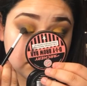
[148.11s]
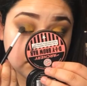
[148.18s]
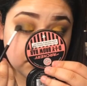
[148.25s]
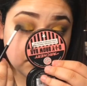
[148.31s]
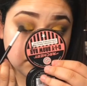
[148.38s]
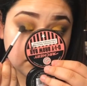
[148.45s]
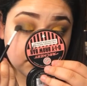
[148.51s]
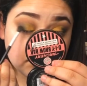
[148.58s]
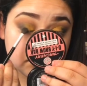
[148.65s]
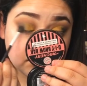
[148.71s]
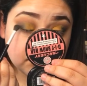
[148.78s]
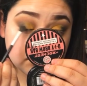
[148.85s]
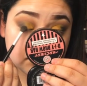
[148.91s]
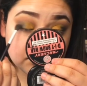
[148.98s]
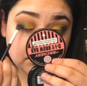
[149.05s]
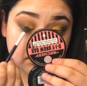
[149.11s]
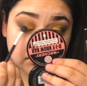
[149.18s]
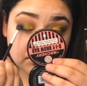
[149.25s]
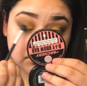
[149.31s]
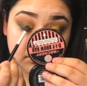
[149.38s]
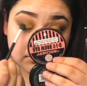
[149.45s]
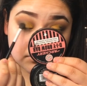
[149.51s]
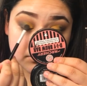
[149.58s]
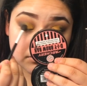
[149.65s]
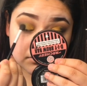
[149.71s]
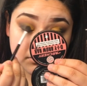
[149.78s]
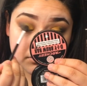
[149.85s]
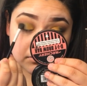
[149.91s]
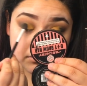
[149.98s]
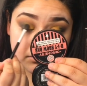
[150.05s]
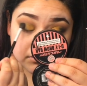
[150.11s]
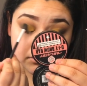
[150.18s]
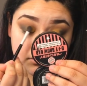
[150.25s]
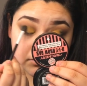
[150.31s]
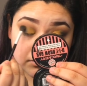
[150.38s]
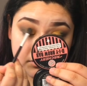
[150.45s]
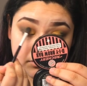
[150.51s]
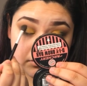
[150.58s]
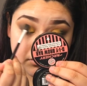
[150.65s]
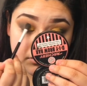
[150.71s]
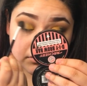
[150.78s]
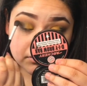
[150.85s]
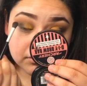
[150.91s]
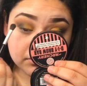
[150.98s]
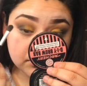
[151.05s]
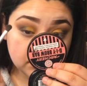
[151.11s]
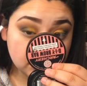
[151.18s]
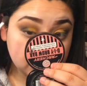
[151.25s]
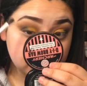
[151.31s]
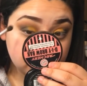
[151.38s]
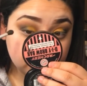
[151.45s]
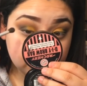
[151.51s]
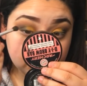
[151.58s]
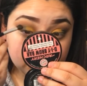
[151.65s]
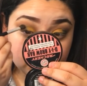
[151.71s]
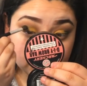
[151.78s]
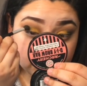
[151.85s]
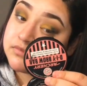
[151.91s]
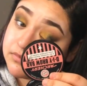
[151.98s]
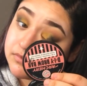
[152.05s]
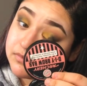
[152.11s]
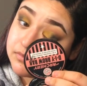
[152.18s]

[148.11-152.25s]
just gonna take that brown shade. I really love that shade.